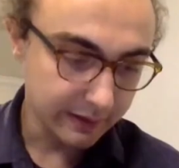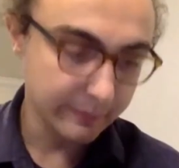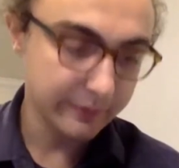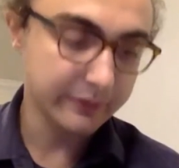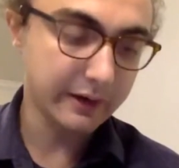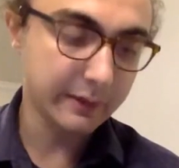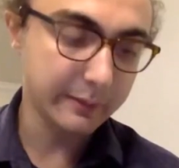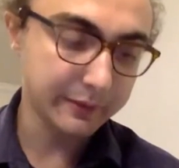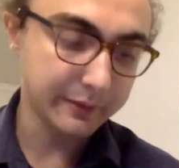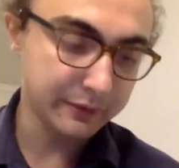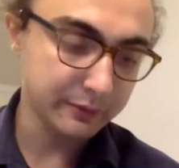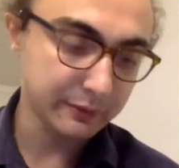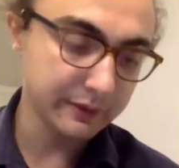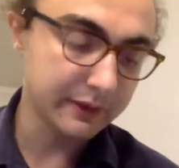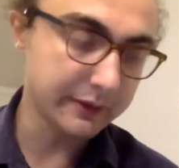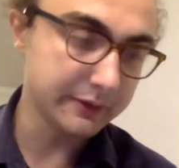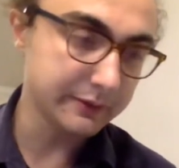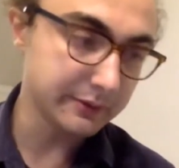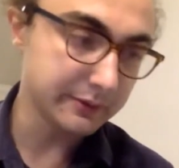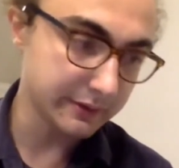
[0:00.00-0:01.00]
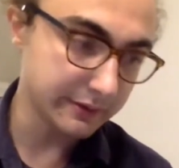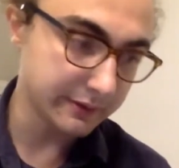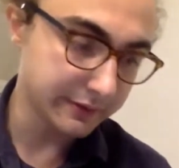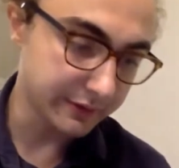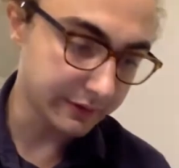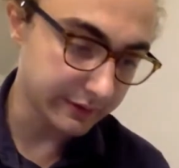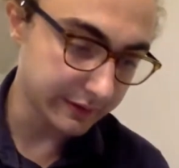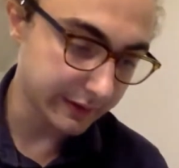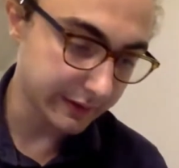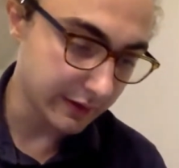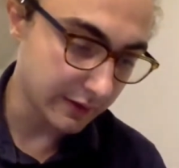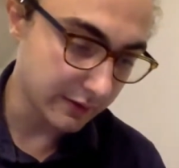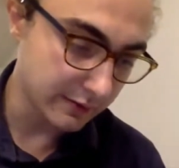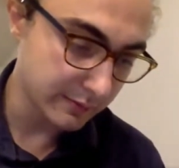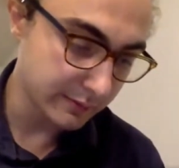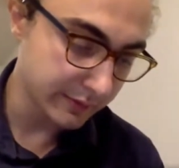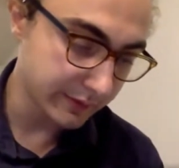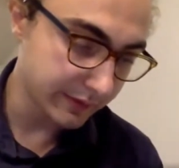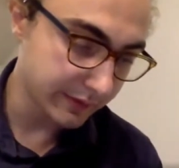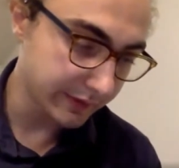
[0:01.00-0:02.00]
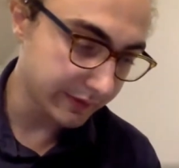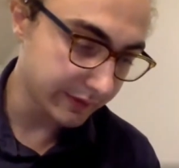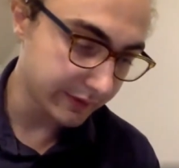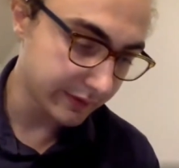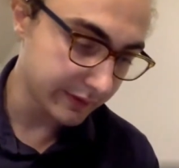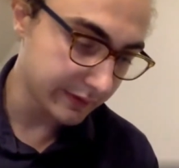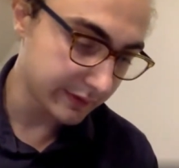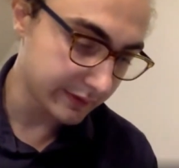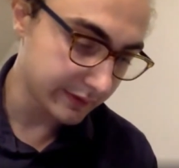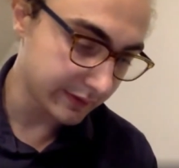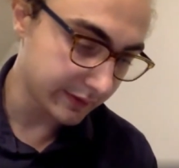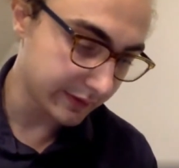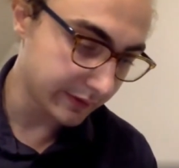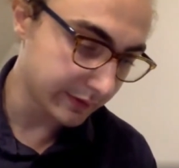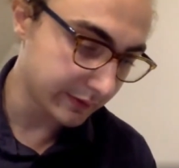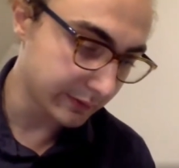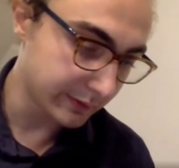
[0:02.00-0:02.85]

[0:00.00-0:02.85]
going to grab a 330 ohm resistor. Just use